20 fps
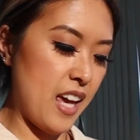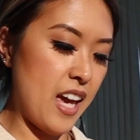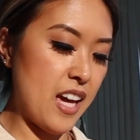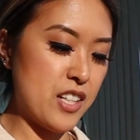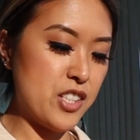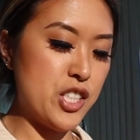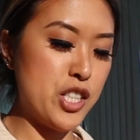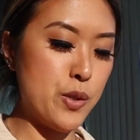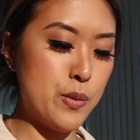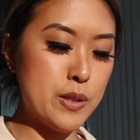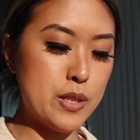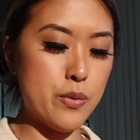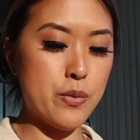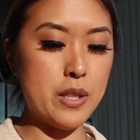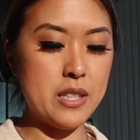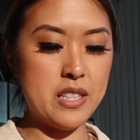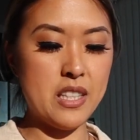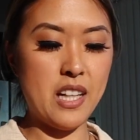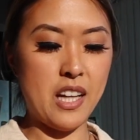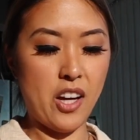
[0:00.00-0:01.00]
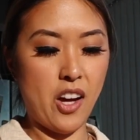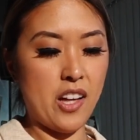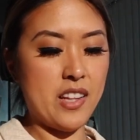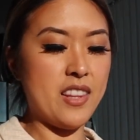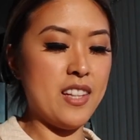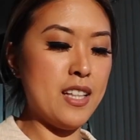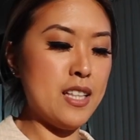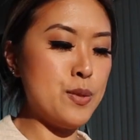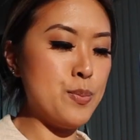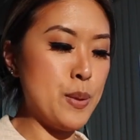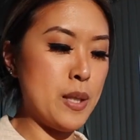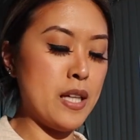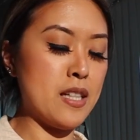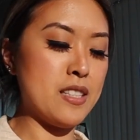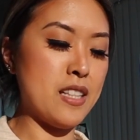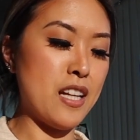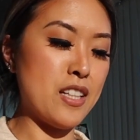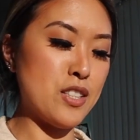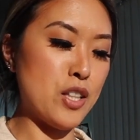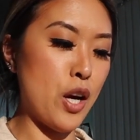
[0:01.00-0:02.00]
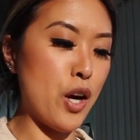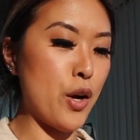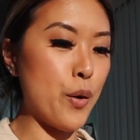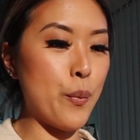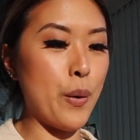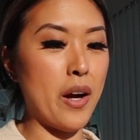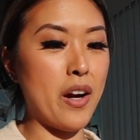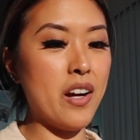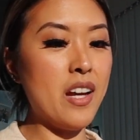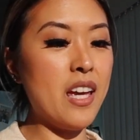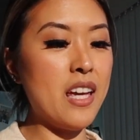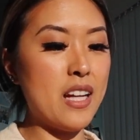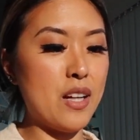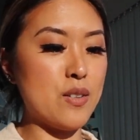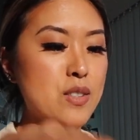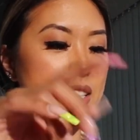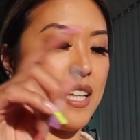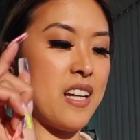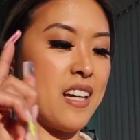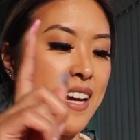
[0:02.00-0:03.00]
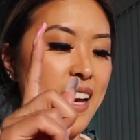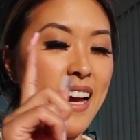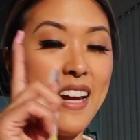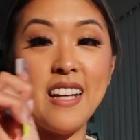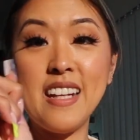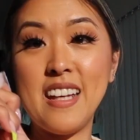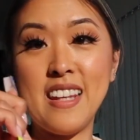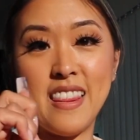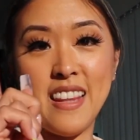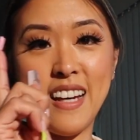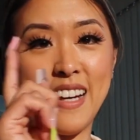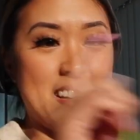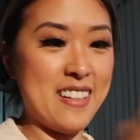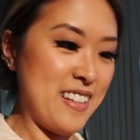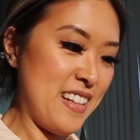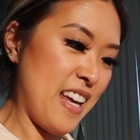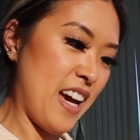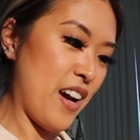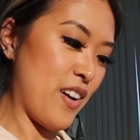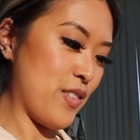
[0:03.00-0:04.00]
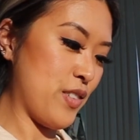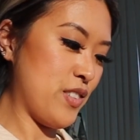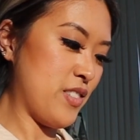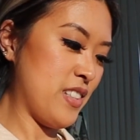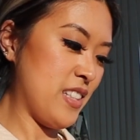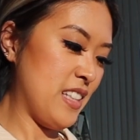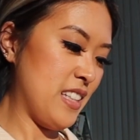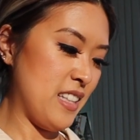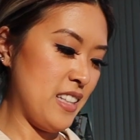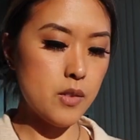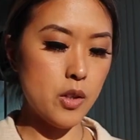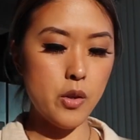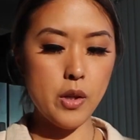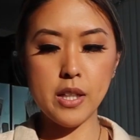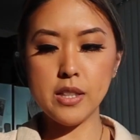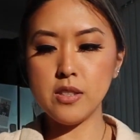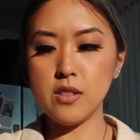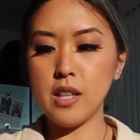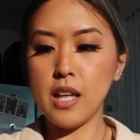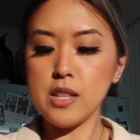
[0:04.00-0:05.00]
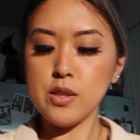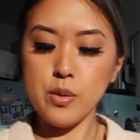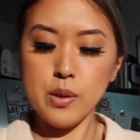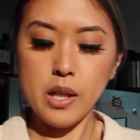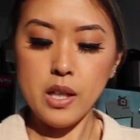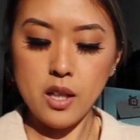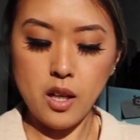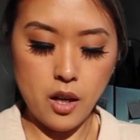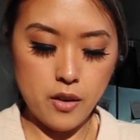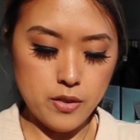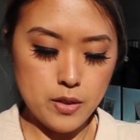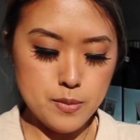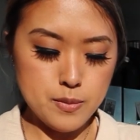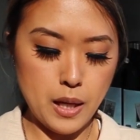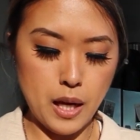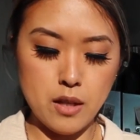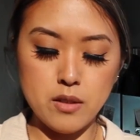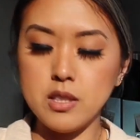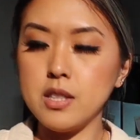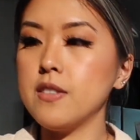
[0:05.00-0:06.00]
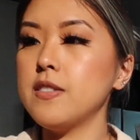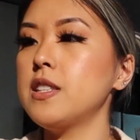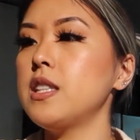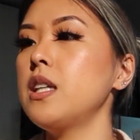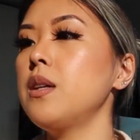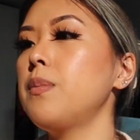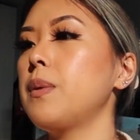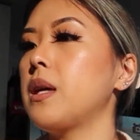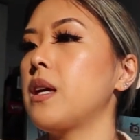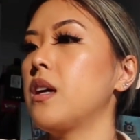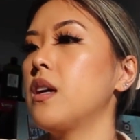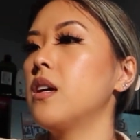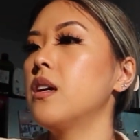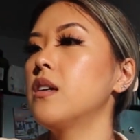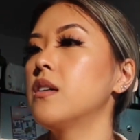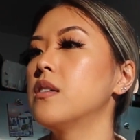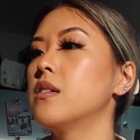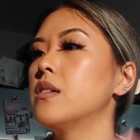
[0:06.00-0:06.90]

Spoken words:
And she was the reason I got this because I saw her wear it and I was like, I need that now. Okay, so that's what I got from House of CB.